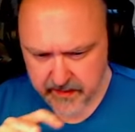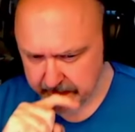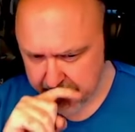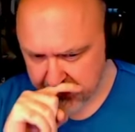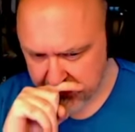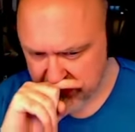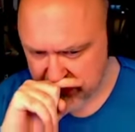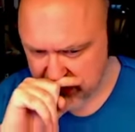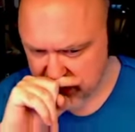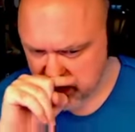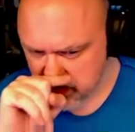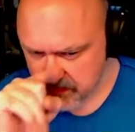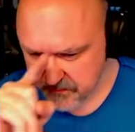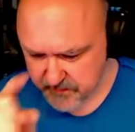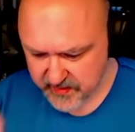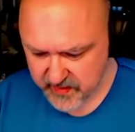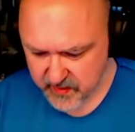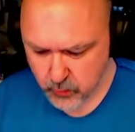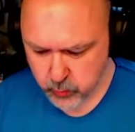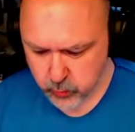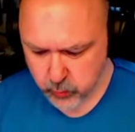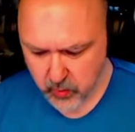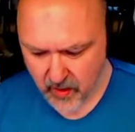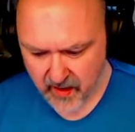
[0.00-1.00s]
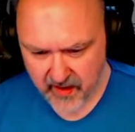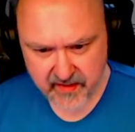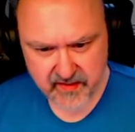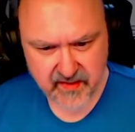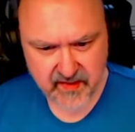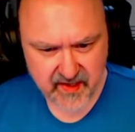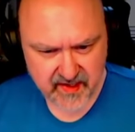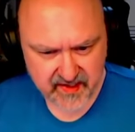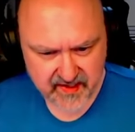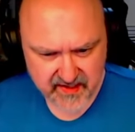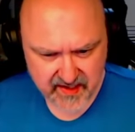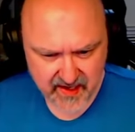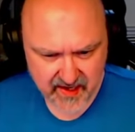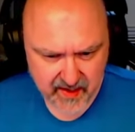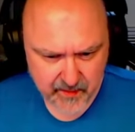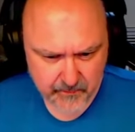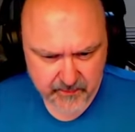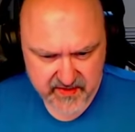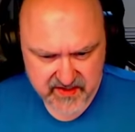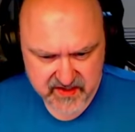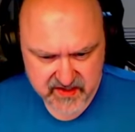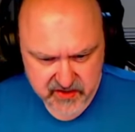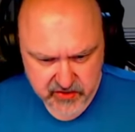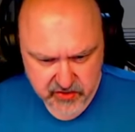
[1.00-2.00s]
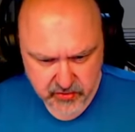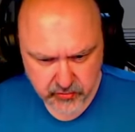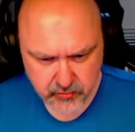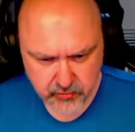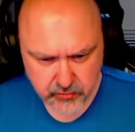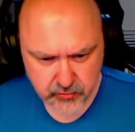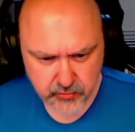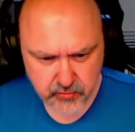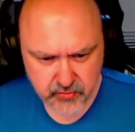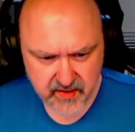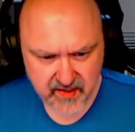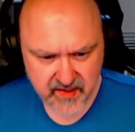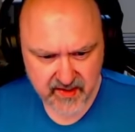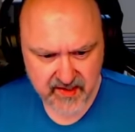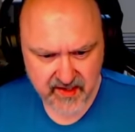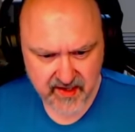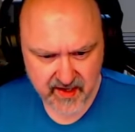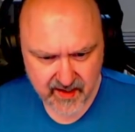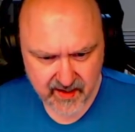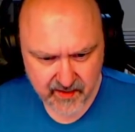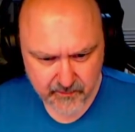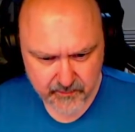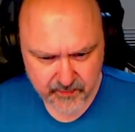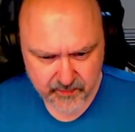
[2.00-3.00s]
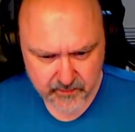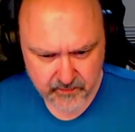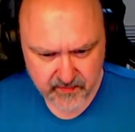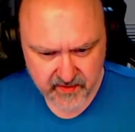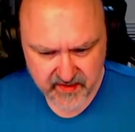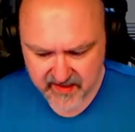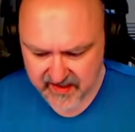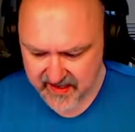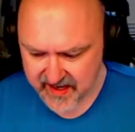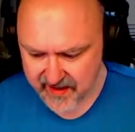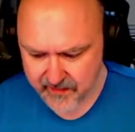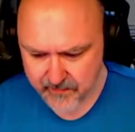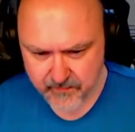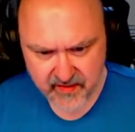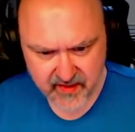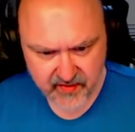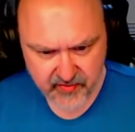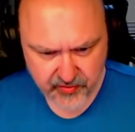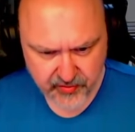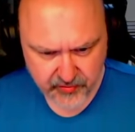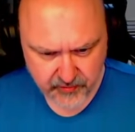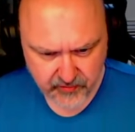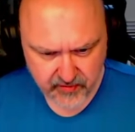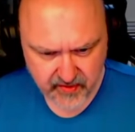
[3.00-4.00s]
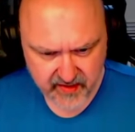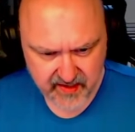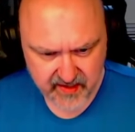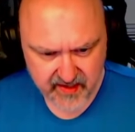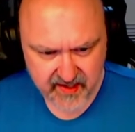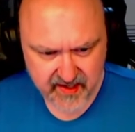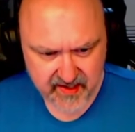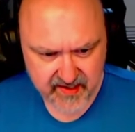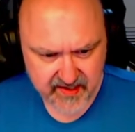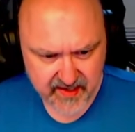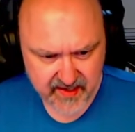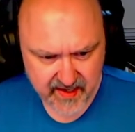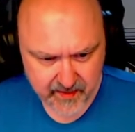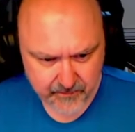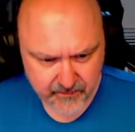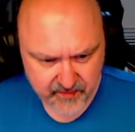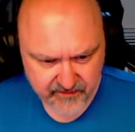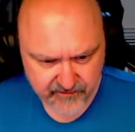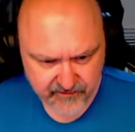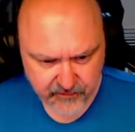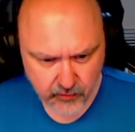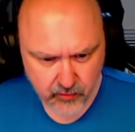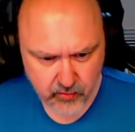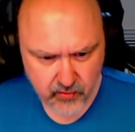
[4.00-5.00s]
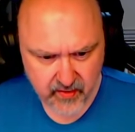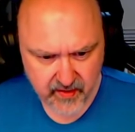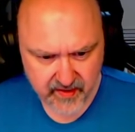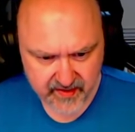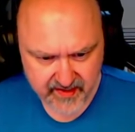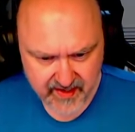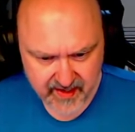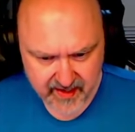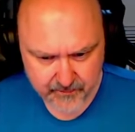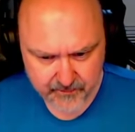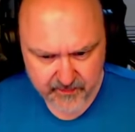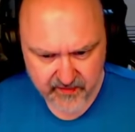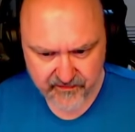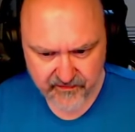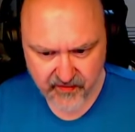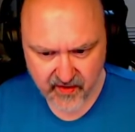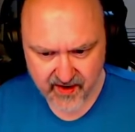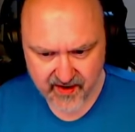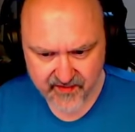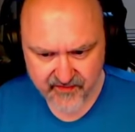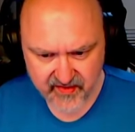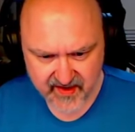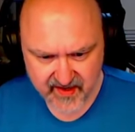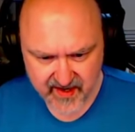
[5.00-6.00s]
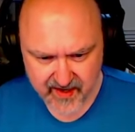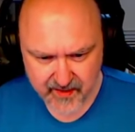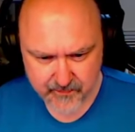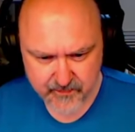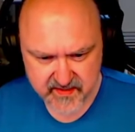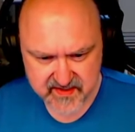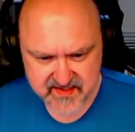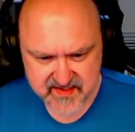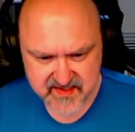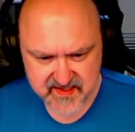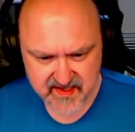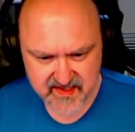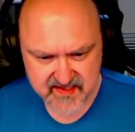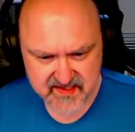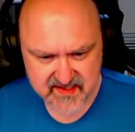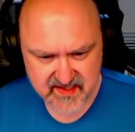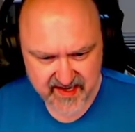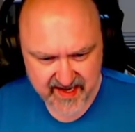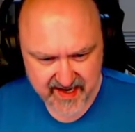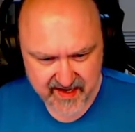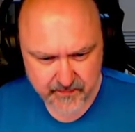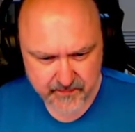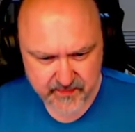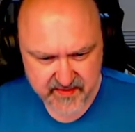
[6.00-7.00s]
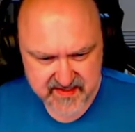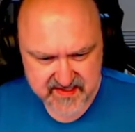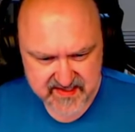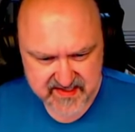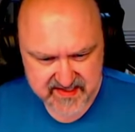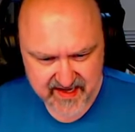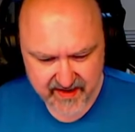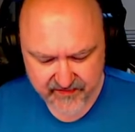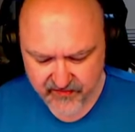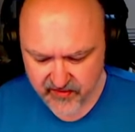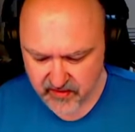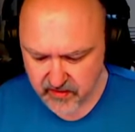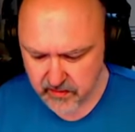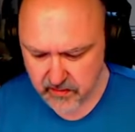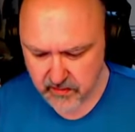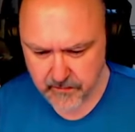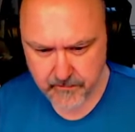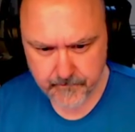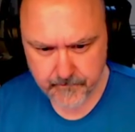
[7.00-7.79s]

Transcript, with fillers: It can be one, it can't be two, it can't it can be three, it can't be four, it can't be five, it can't be six. Can it be seven?